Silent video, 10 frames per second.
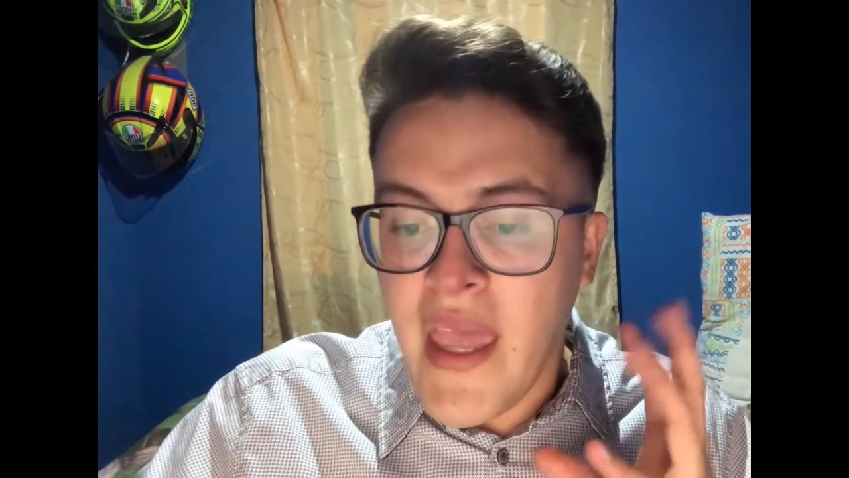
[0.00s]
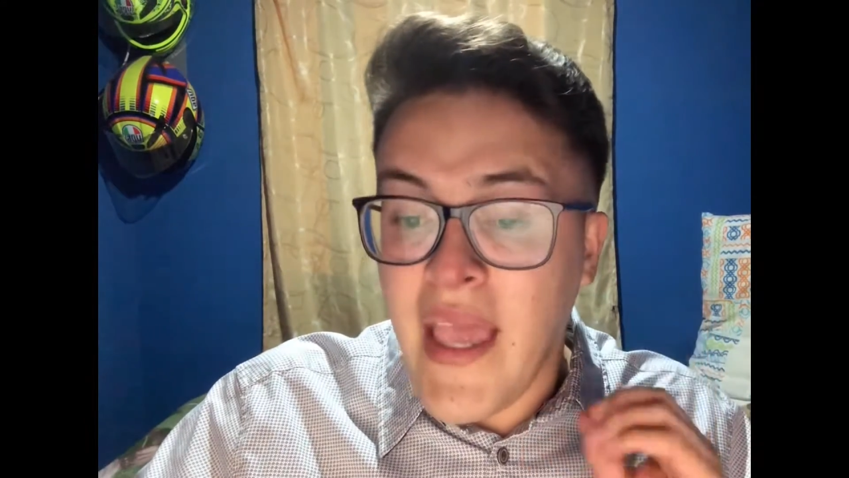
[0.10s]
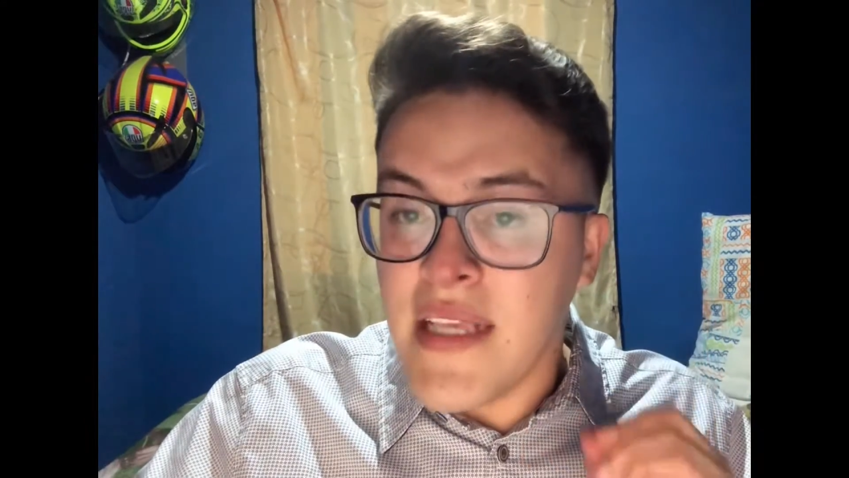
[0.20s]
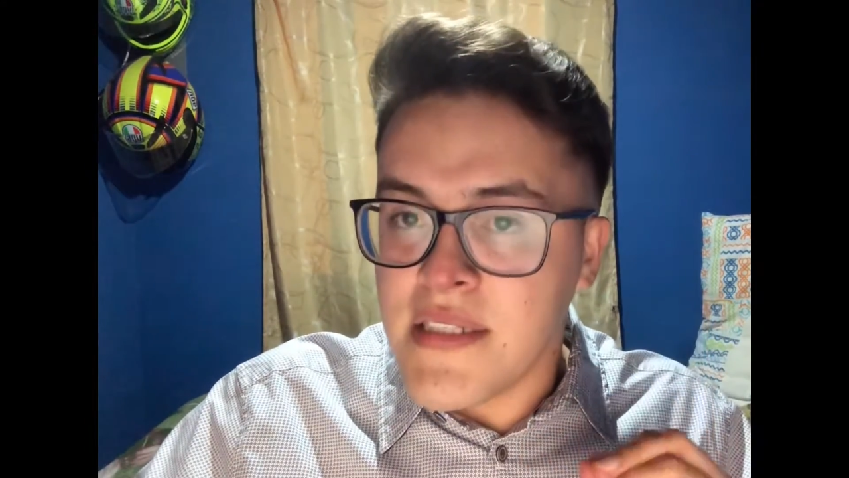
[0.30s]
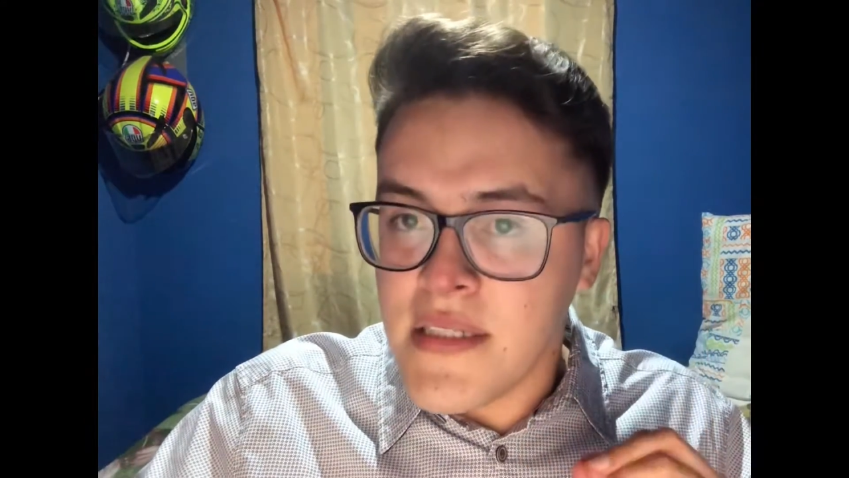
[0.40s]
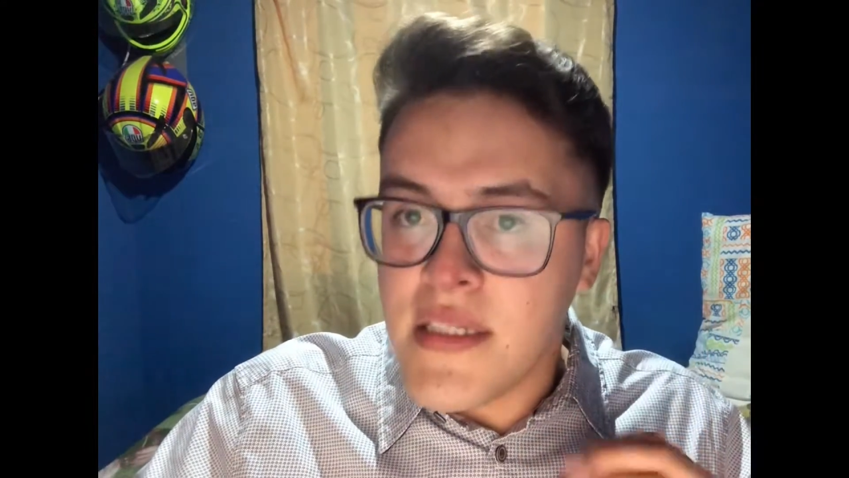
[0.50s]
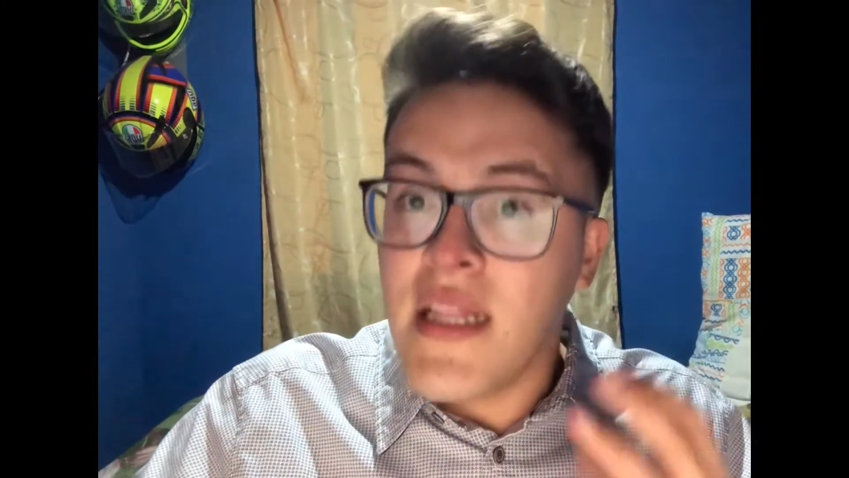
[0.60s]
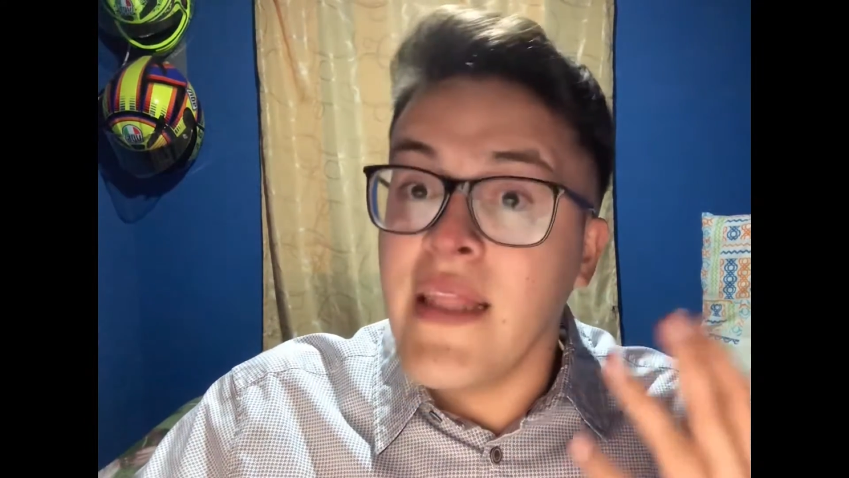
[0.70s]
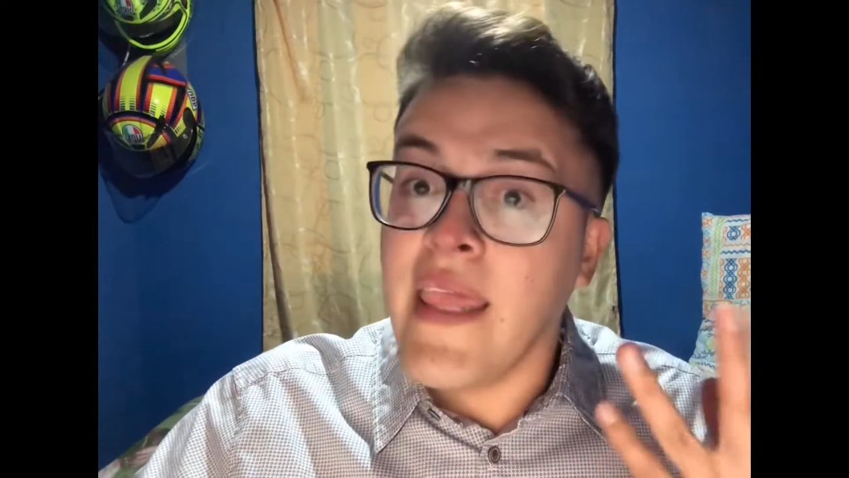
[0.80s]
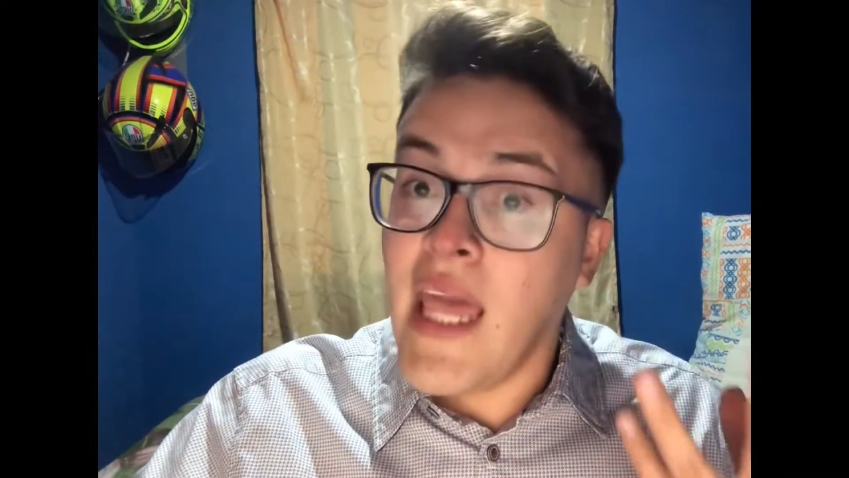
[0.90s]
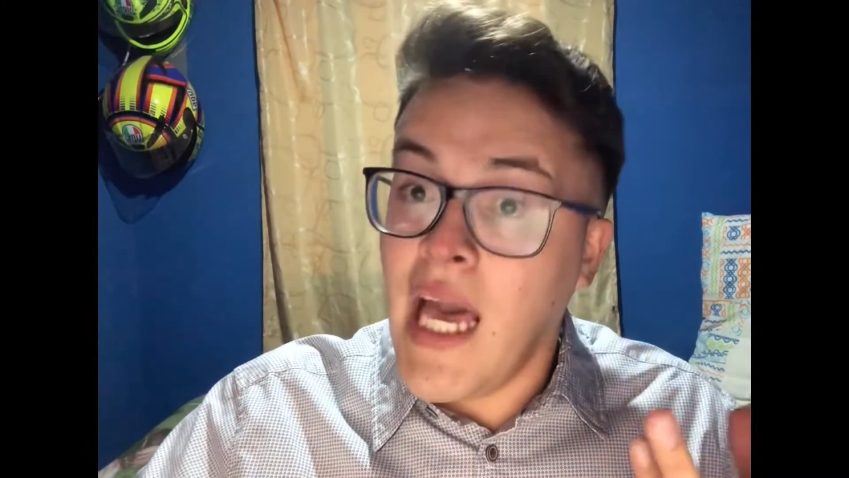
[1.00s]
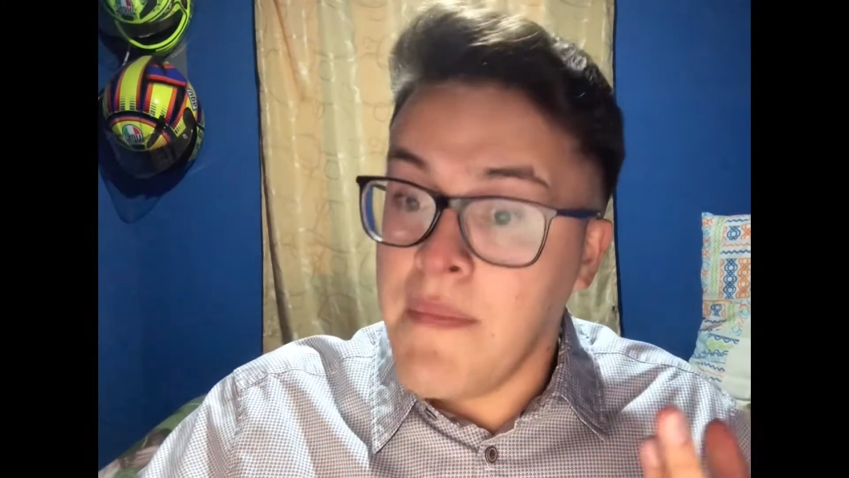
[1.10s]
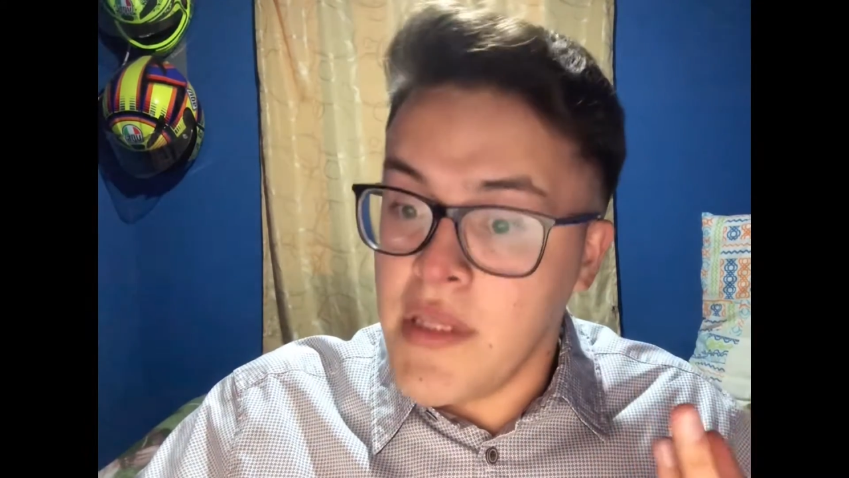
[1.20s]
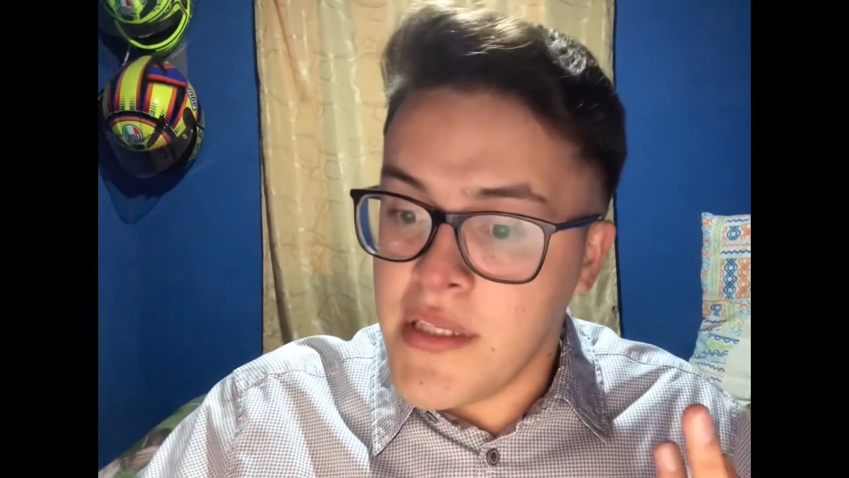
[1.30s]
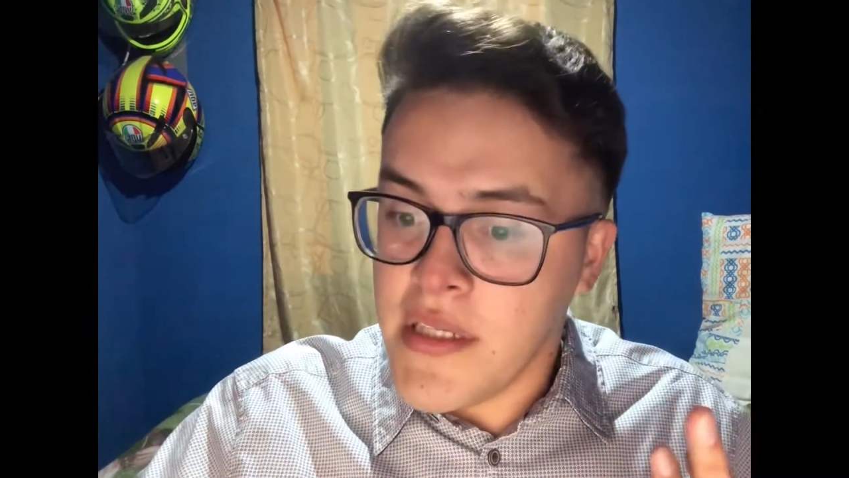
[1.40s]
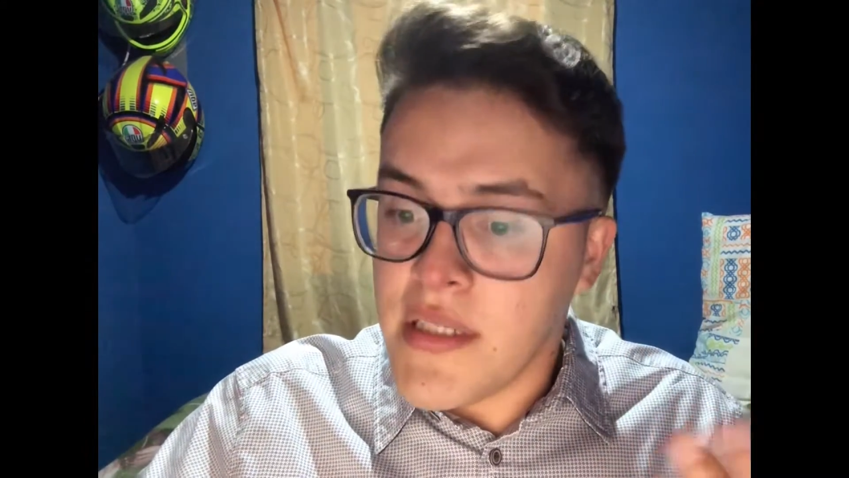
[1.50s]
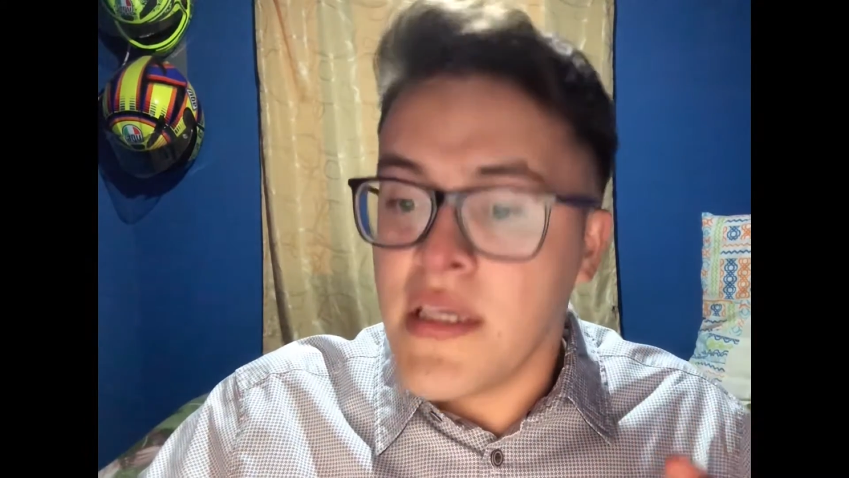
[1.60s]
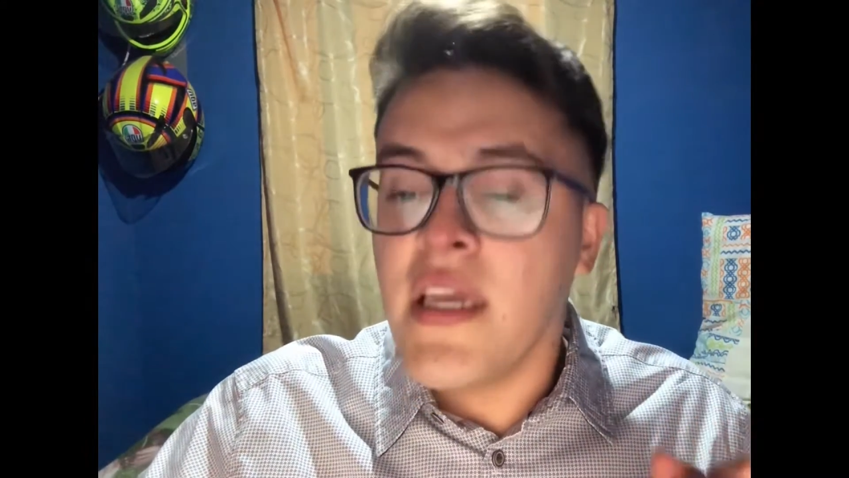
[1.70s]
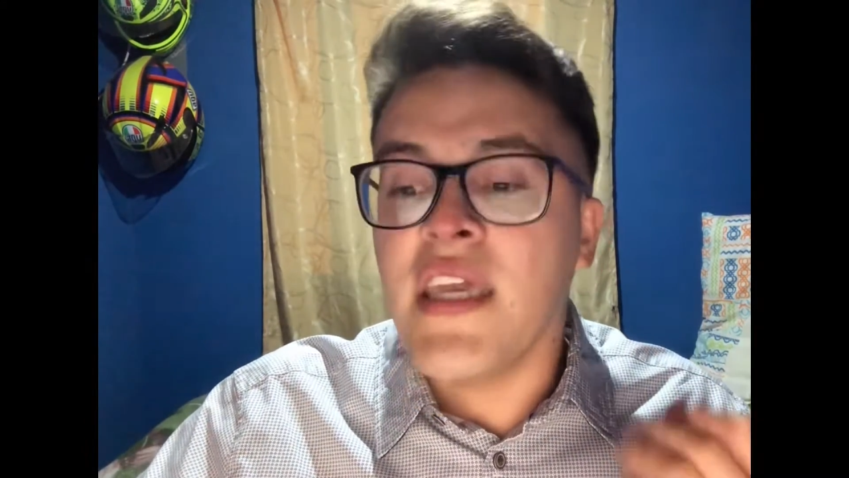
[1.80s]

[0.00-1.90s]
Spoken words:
assets, liabilities,